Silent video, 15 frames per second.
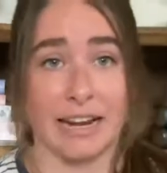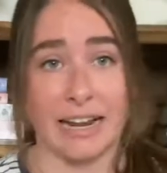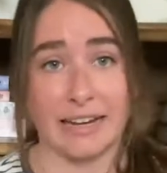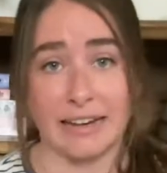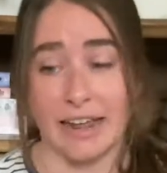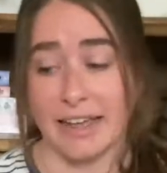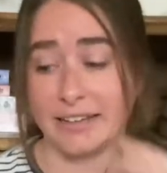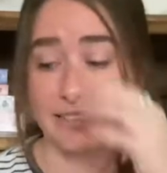I
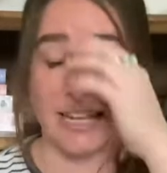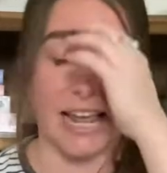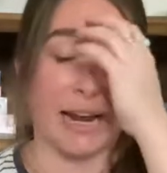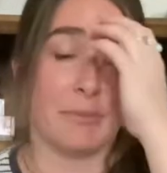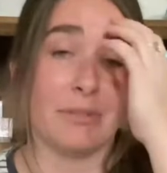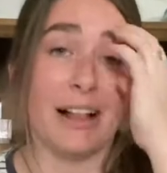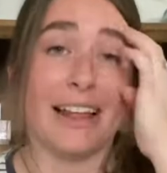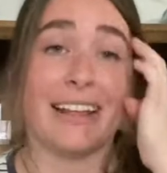knit, and
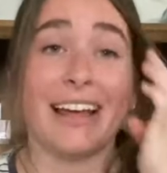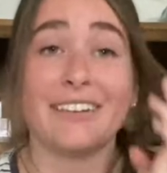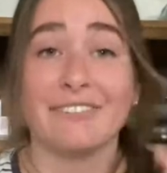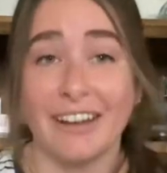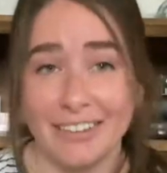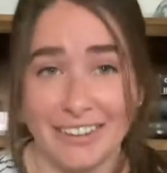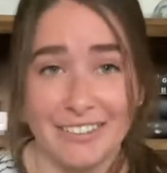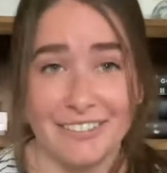I'm glad that I
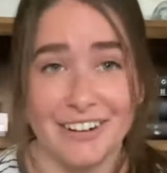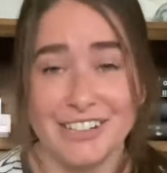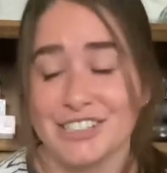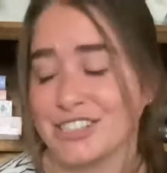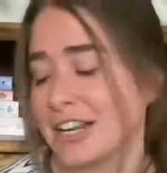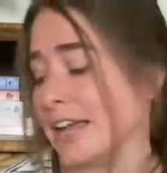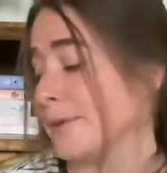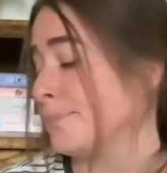finally
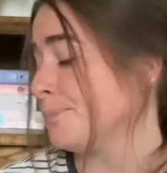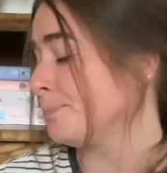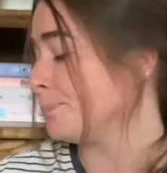finished it.